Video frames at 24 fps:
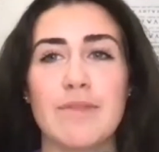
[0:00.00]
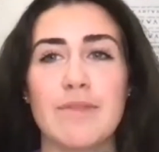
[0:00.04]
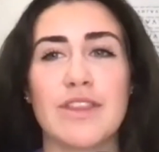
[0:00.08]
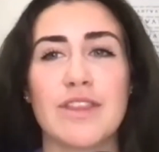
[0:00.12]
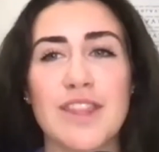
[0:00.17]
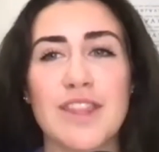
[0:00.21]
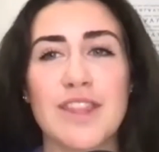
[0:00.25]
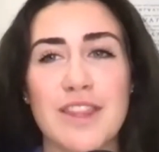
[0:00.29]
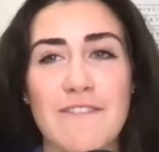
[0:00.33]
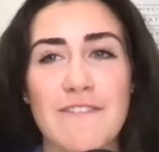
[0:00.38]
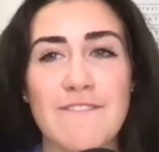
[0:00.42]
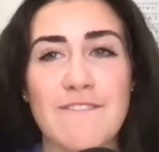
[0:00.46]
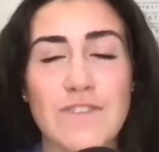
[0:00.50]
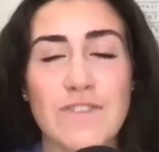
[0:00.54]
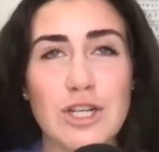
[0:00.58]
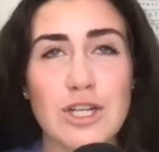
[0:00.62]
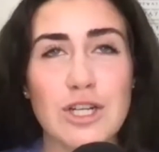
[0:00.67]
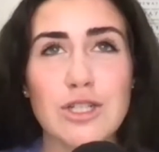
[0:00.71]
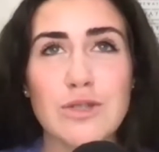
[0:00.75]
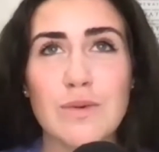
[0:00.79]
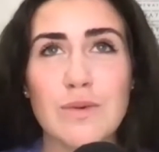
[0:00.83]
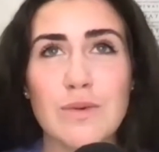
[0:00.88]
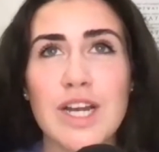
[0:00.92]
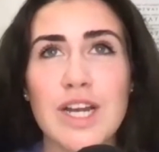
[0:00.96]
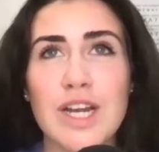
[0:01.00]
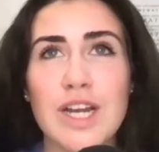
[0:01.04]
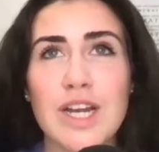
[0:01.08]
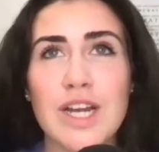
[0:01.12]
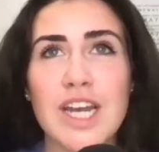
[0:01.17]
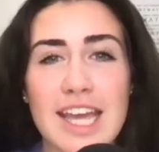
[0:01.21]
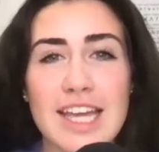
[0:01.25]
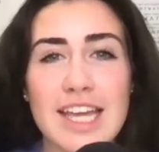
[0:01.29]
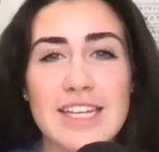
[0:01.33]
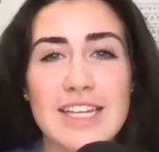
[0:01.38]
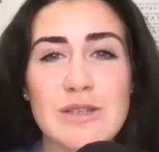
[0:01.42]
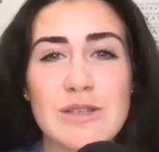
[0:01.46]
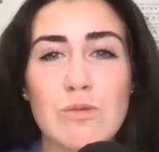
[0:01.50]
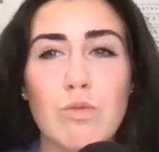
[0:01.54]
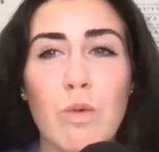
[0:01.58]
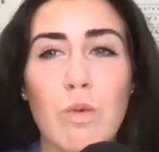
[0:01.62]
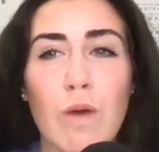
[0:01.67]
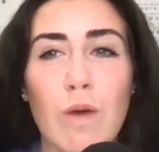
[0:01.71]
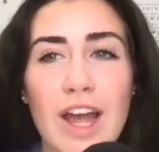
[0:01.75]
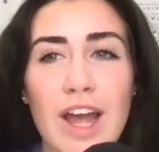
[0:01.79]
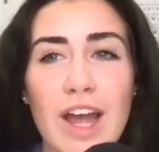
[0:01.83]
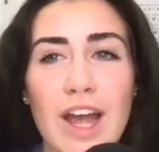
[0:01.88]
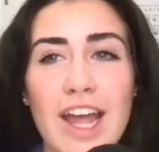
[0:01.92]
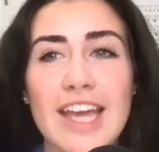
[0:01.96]
The first one is,
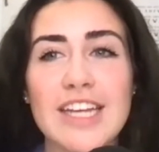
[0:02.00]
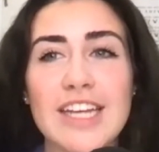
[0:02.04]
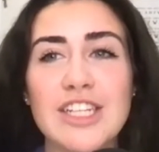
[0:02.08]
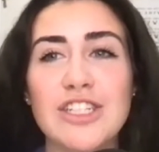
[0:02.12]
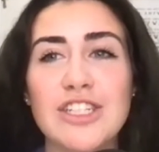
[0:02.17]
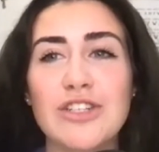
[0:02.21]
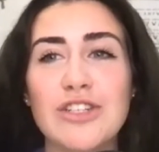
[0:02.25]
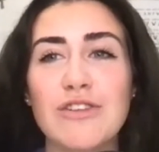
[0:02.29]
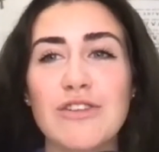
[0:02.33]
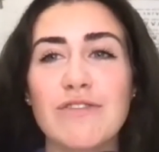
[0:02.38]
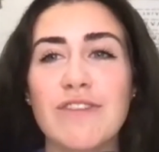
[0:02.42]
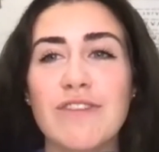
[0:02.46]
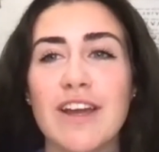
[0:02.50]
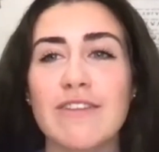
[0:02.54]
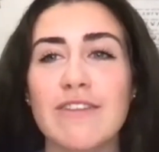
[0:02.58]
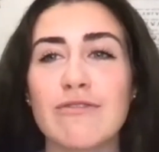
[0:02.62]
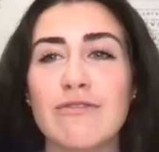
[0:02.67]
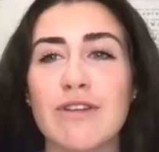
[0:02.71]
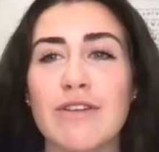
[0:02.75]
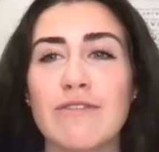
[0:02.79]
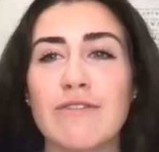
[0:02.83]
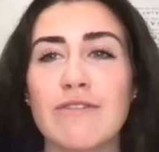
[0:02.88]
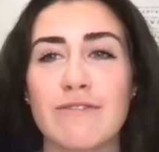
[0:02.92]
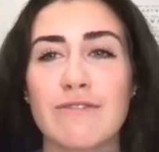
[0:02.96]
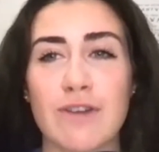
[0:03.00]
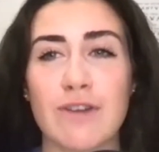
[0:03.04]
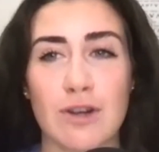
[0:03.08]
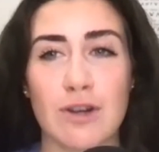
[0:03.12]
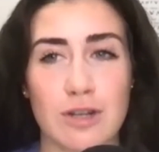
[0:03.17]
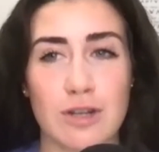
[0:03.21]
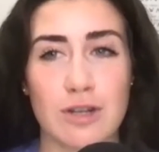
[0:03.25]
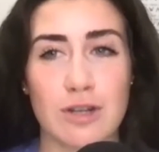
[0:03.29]
what is your favorite verse